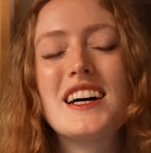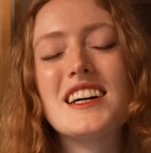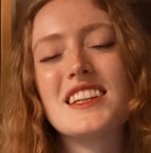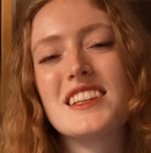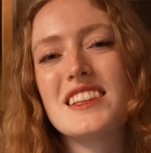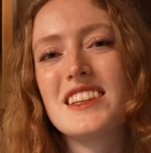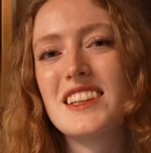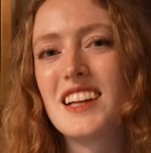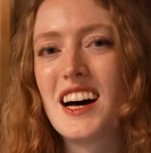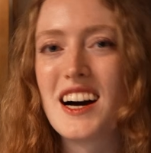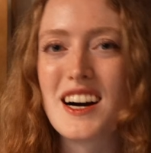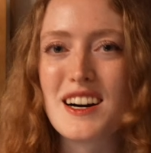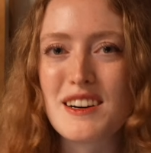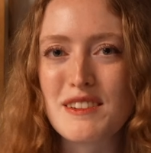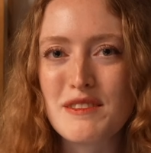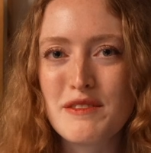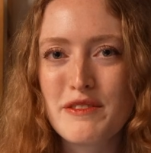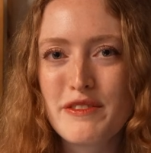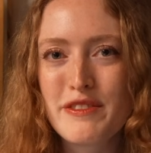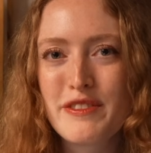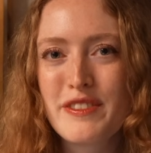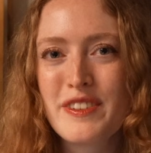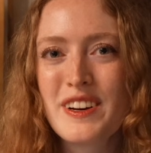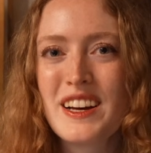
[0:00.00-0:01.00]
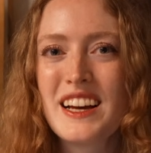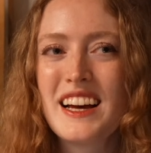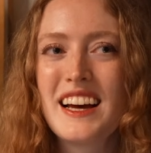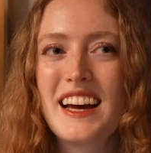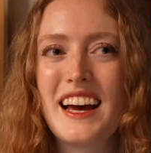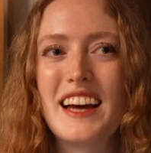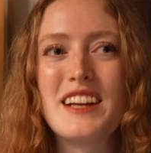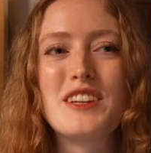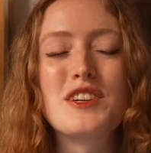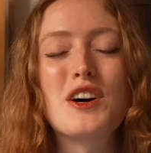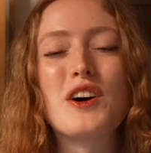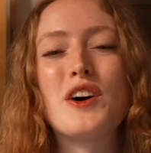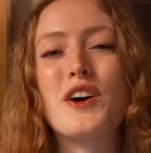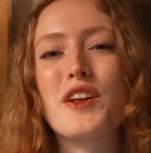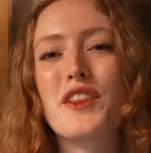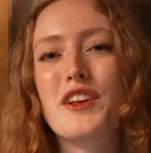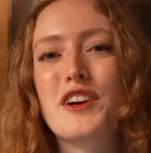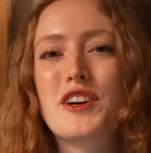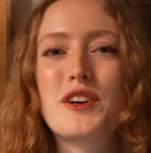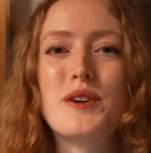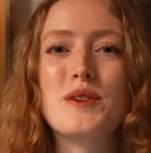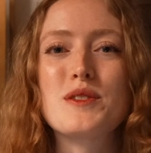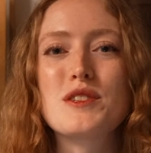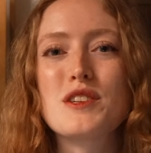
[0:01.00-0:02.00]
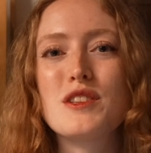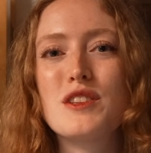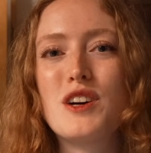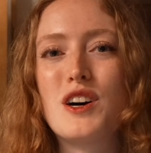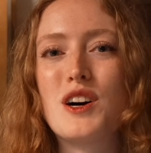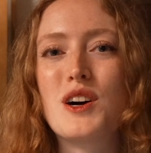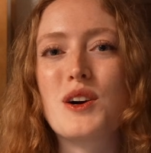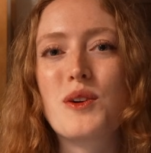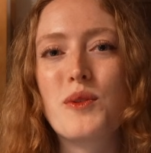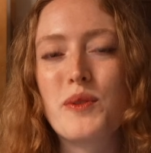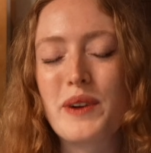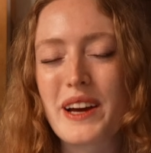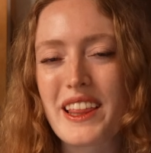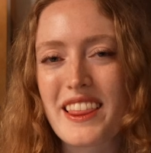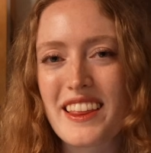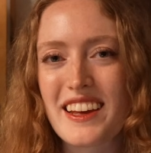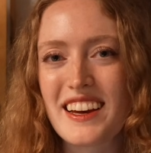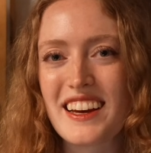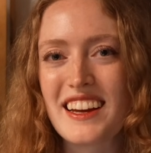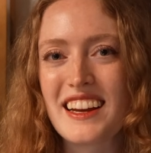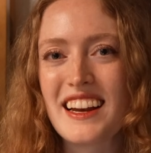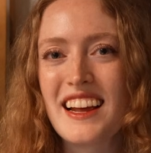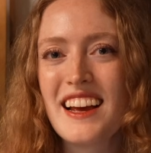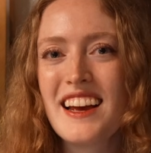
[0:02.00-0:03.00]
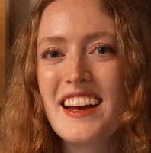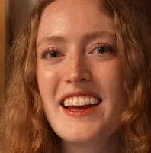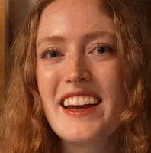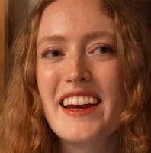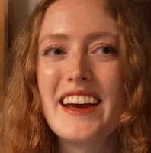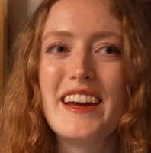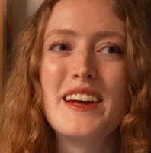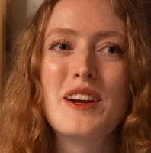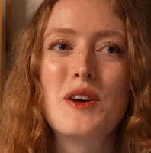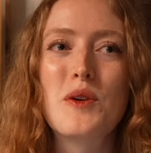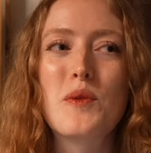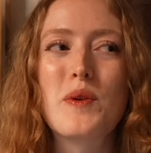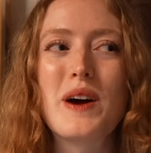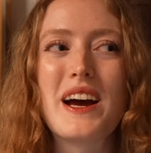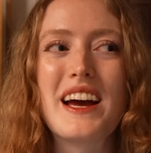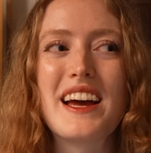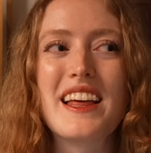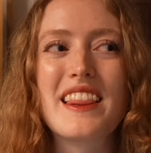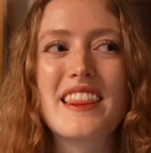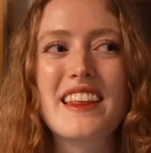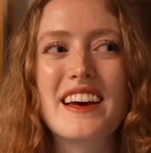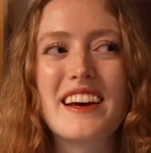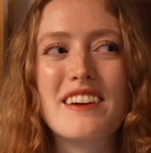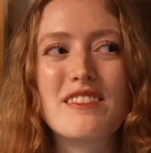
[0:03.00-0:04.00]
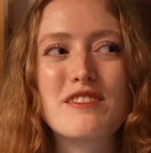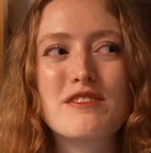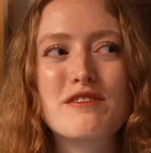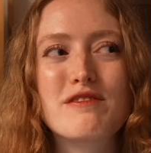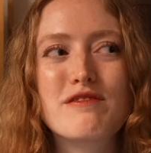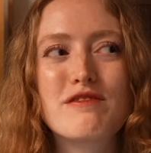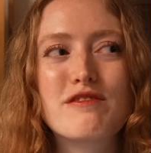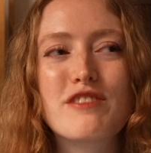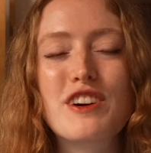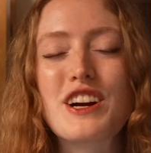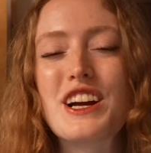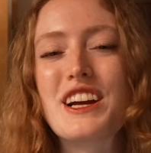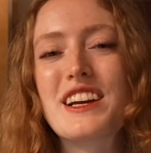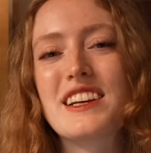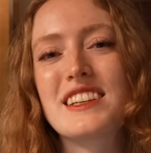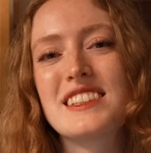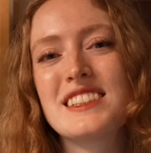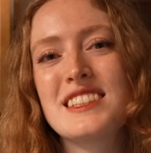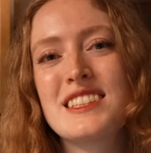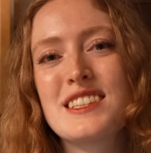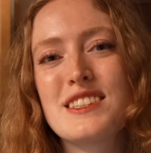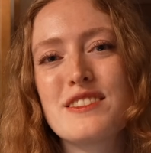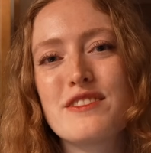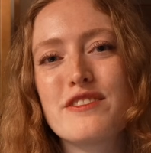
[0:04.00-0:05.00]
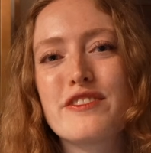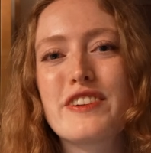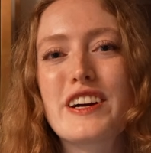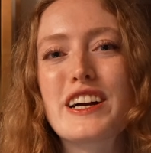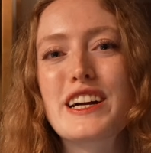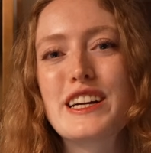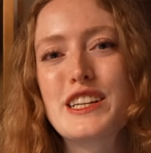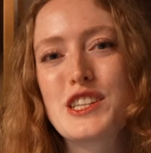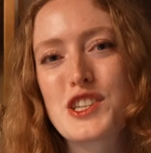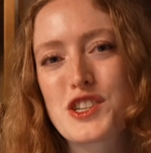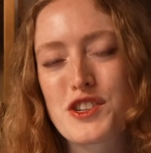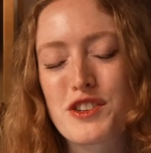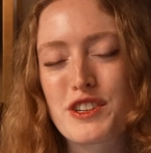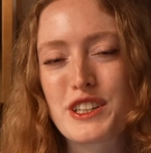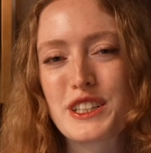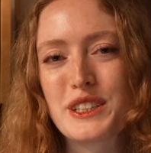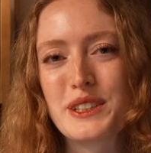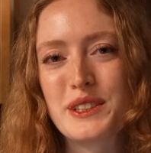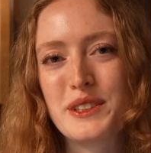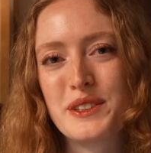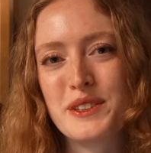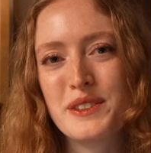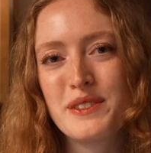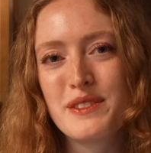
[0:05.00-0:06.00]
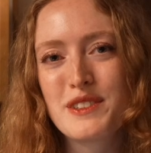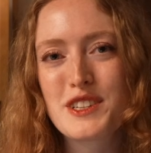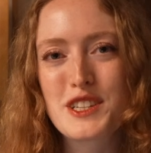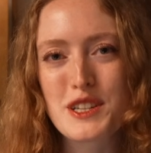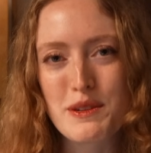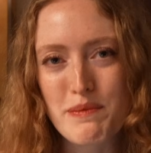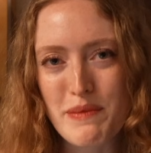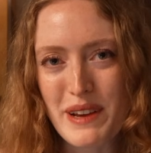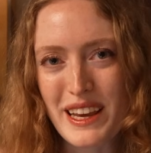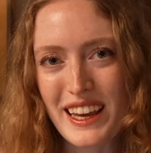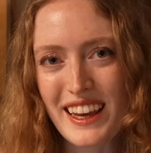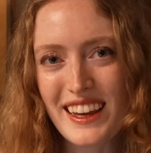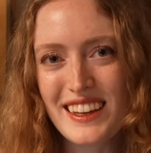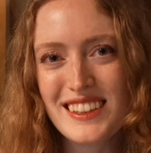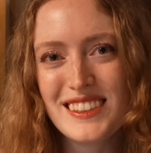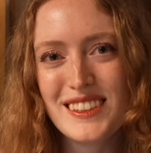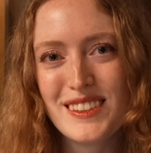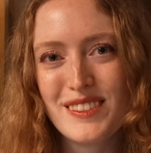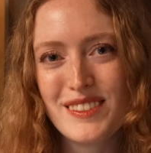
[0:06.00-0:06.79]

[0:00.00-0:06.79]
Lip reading: love and all that goes along with it in a way that rings very true to me.